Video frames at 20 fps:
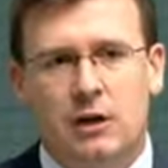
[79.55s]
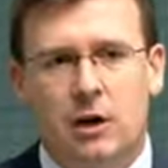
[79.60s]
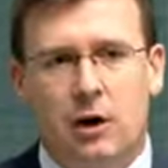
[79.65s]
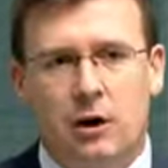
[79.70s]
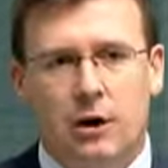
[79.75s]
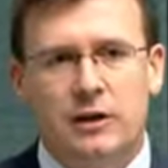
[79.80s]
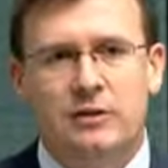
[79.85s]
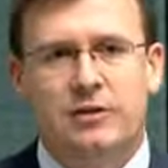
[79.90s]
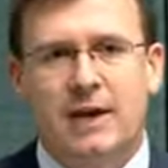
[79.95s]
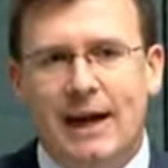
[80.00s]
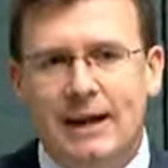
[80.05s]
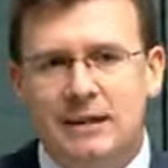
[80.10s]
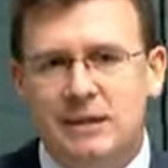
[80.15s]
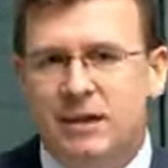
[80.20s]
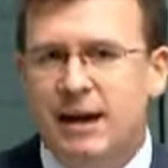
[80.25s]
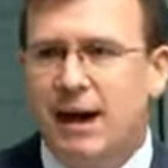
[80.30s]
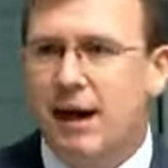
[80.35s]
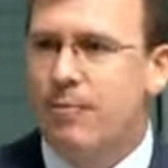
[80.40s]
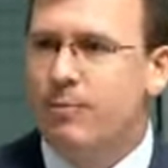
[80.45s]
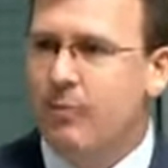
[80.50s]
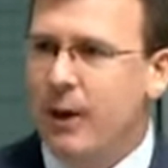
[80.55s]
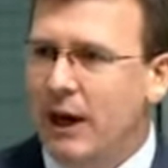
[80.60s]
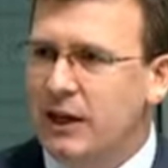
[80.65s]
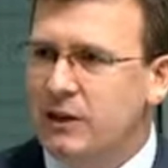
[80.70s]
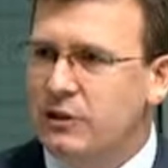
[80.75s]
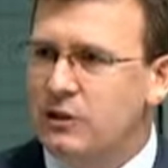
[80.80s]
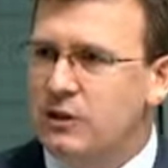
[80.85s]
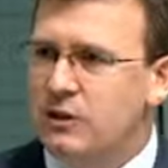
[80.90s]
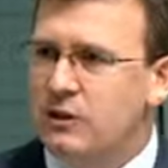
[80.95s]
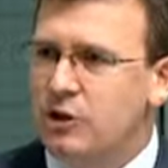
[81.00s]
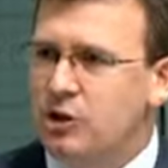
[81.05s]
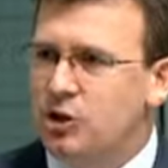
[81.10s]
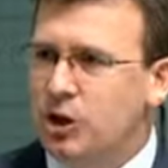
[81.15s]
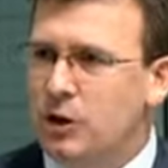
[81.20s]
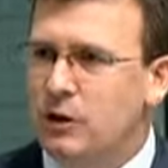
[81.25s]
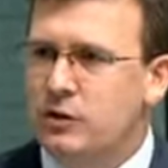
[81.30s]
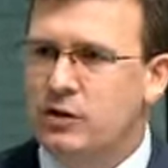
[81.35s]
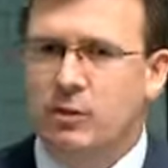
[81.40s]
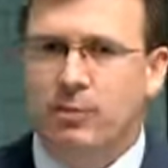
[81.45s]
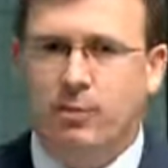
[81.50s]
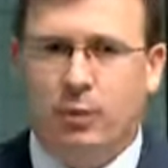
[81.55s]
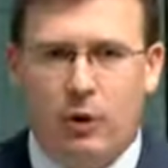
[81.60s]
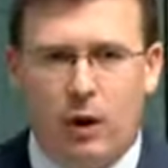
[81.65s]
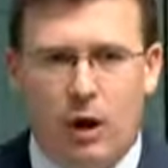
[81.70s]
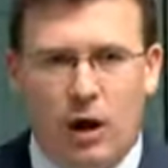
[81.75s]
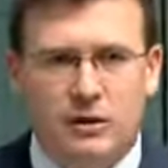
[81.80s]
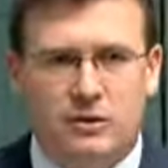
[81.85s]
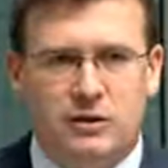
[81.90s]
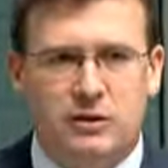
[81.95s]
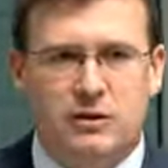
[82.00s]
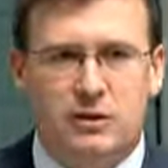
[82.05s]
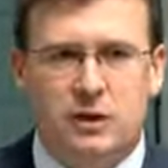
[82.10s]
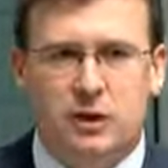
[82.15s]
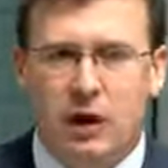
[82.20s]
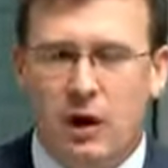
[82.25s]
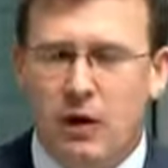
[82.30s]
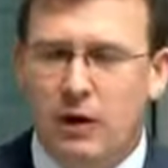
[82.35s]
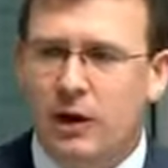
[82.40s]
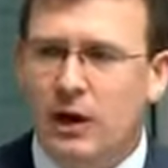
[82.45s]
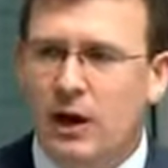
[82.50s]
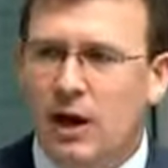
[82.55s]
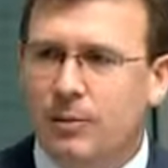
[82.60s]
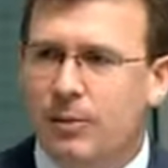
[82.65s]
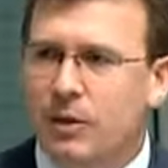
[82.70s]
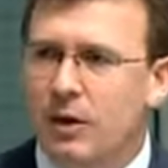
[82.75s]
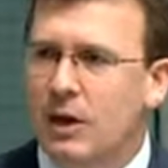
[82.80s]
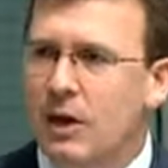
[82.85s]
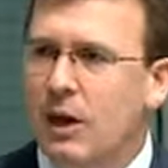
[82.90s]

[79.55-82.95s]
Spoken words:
on a day-to-day basis shows that prices are going up